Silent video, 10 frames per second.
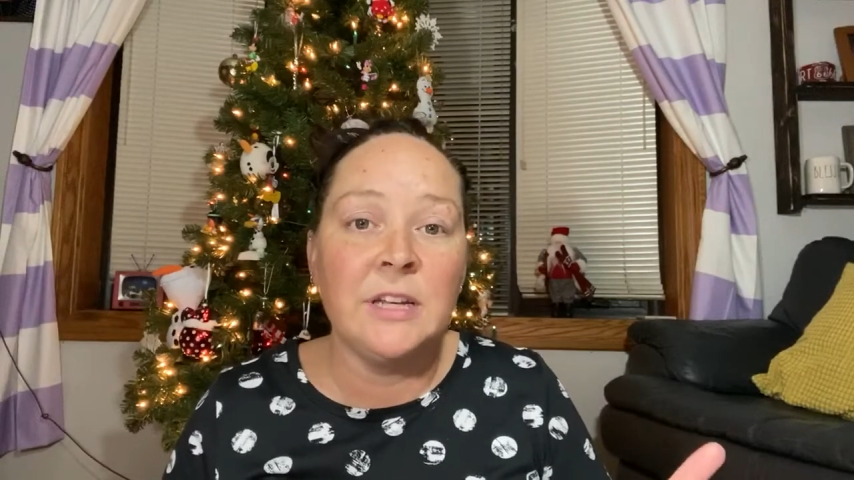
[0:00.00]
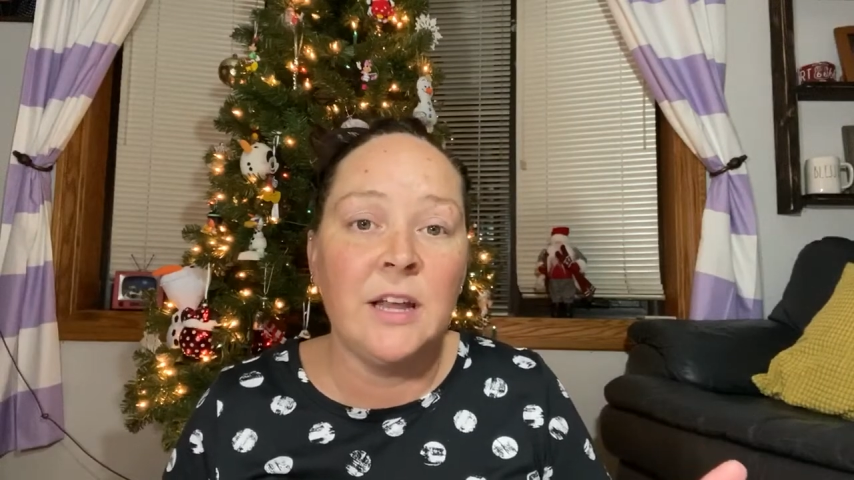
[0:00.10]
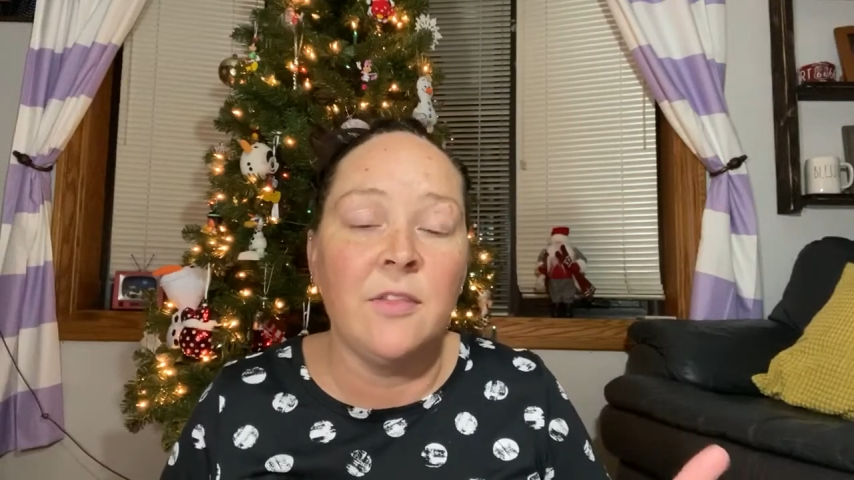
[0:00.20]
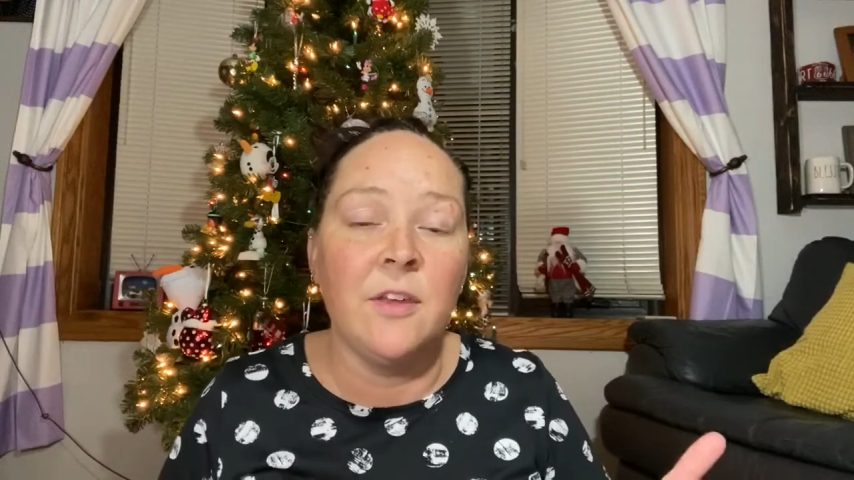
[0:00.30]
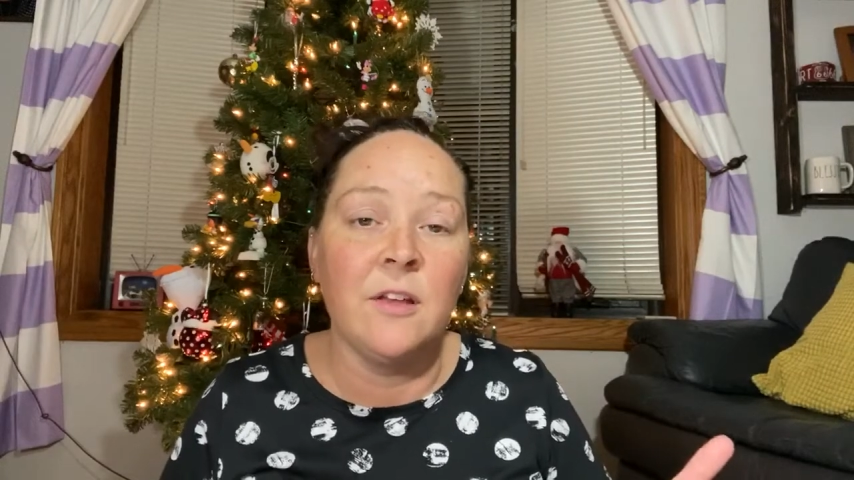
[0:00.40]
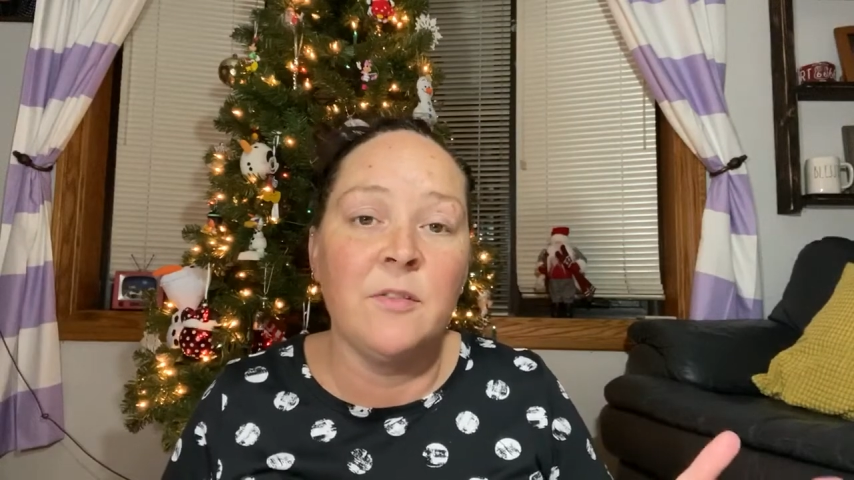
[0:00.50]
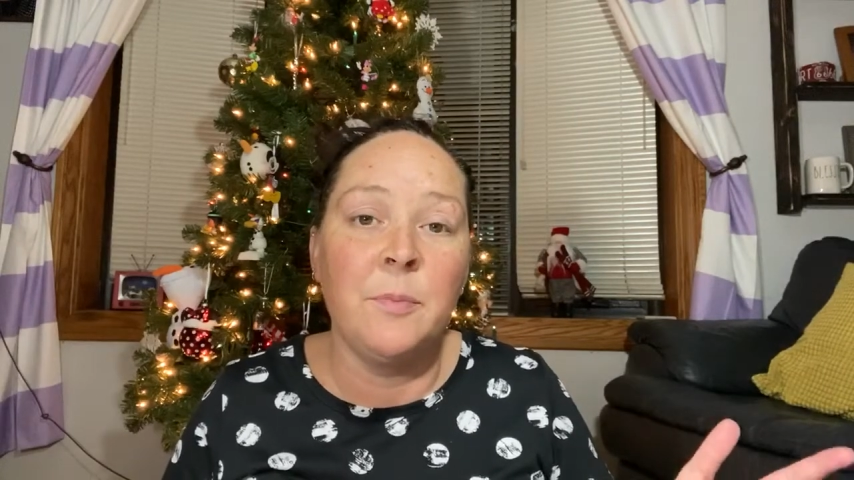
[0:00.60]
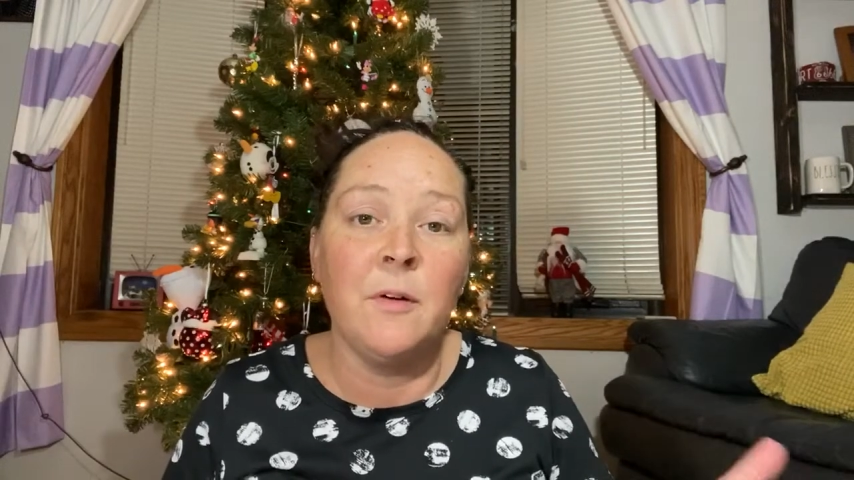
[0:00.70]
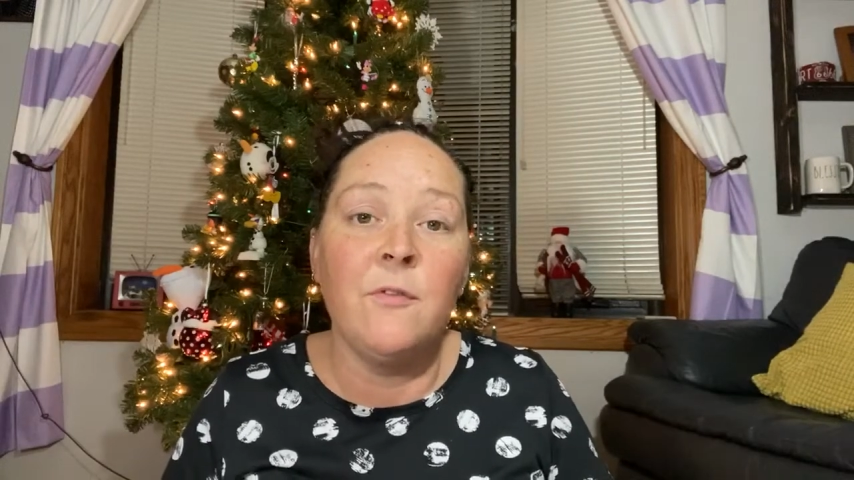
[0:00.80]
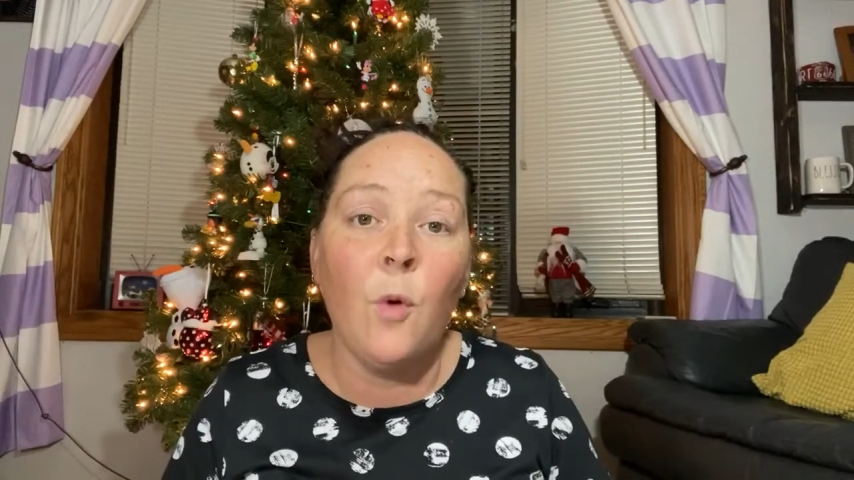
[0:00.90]
to get this
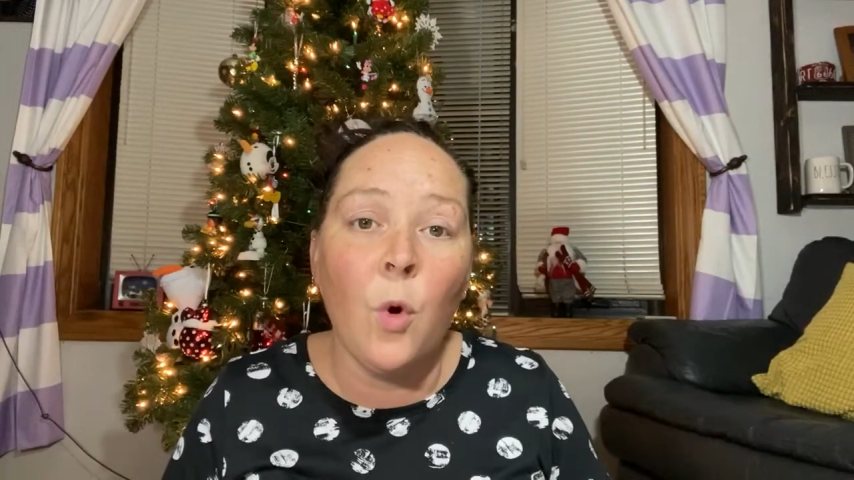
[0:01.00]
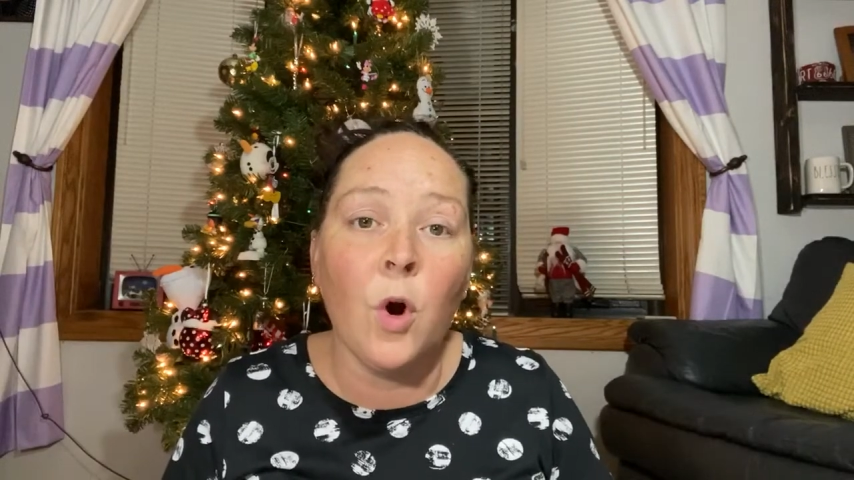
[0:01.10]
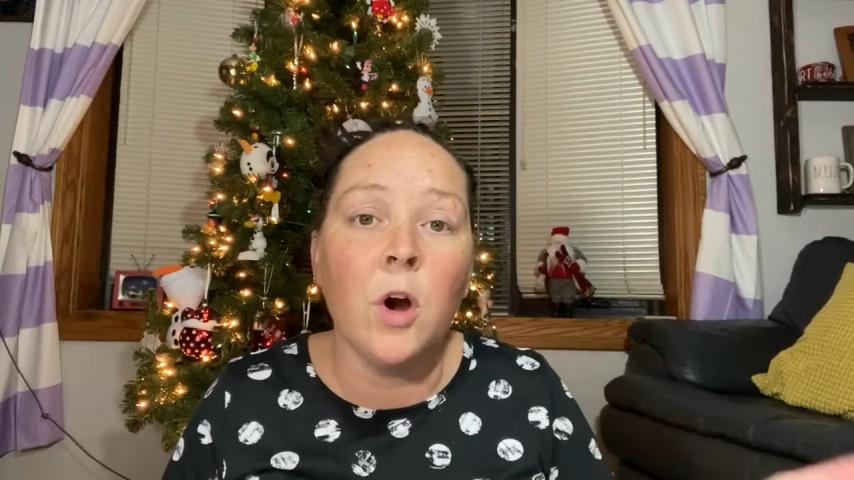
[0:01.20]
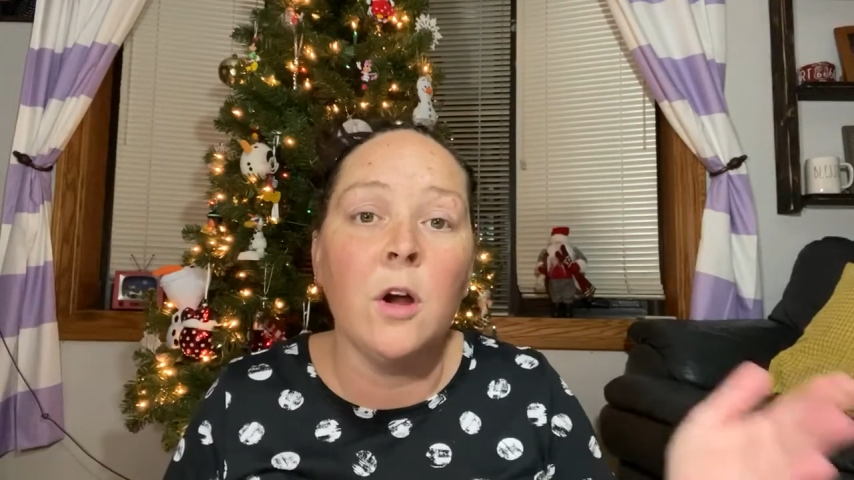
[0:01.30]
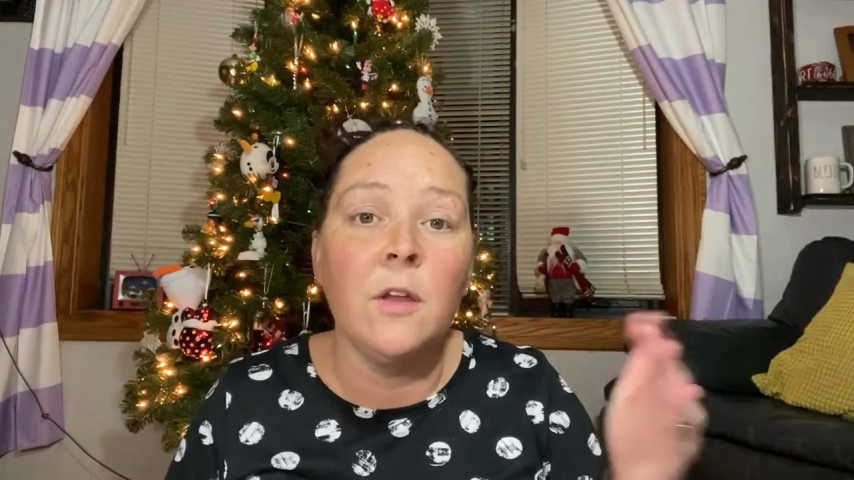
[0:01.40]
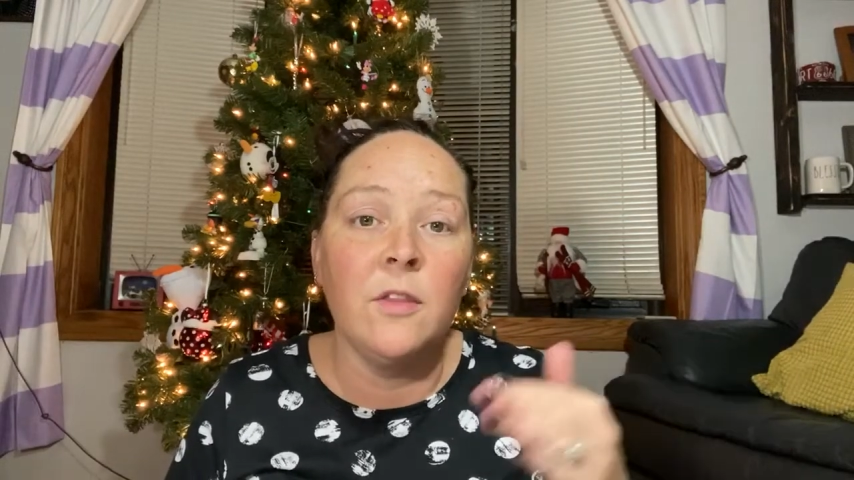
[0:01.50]
before